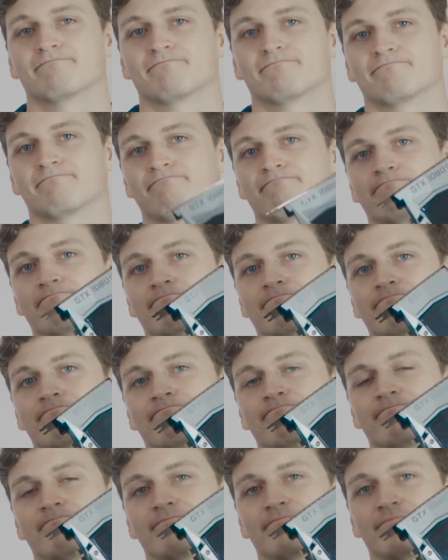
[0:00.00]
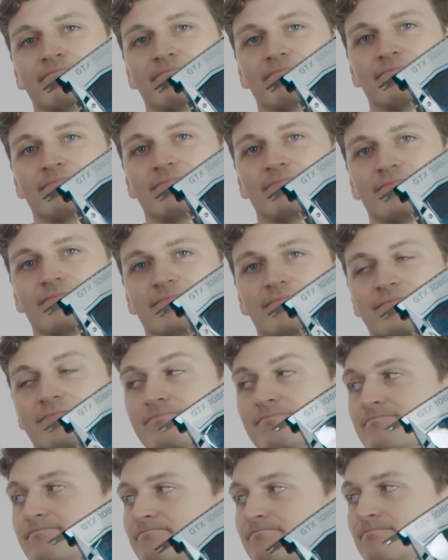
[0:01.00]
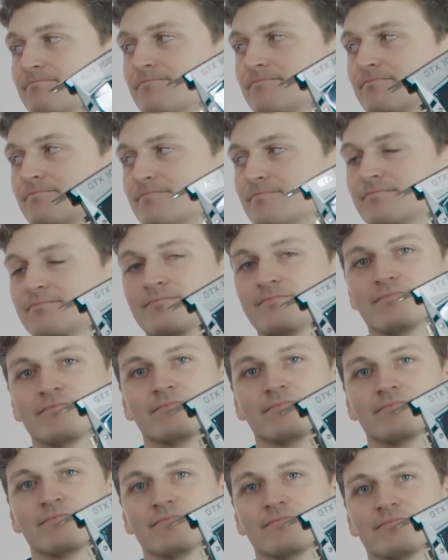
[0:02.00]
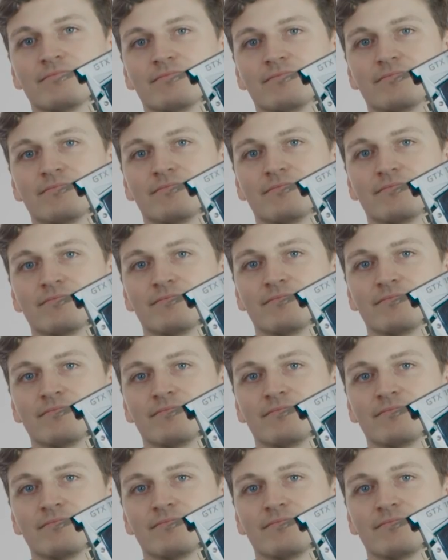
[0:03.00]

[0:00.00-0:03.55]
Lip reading: (not speaking)